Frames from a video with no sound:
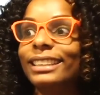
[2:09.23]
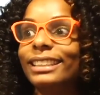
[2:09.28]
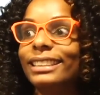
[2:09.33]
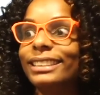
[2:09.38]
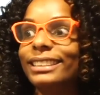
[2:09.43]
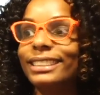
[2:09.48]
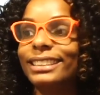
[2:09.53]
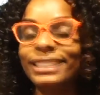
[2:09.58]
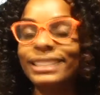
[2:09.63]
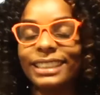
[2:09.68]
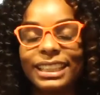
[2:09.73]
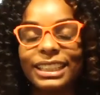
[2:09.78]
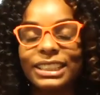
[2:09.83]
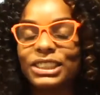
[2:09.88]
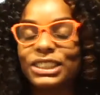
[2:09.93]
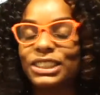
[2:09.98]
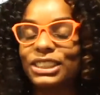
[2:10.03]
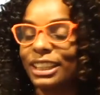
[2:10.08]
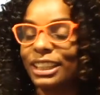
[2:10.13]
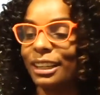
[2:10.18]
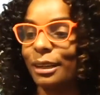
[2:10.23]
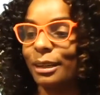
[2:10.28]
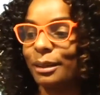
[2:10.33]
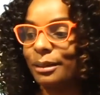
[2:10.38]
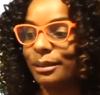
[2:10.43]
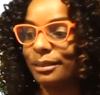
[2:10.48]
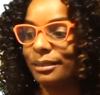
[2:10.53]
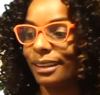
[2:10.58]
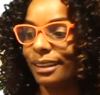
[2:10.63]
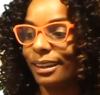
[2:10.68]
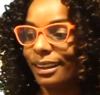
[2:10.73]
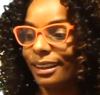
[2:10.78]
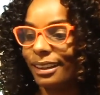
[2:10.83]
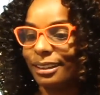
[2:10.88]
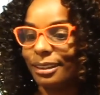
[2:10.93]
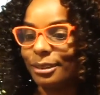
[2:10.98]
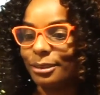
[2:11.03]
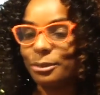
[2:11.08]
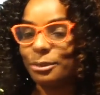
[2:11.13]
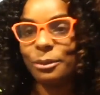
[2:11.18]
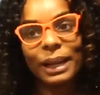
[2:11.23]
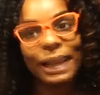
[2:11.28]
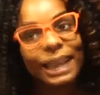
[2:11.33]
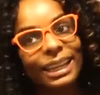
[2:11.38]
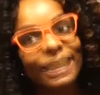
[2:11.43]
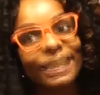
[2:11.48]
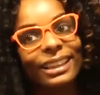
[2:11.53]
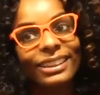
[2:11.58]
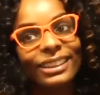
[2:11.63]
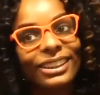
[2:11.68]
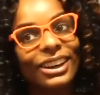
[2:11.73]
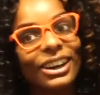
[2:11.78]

such a weight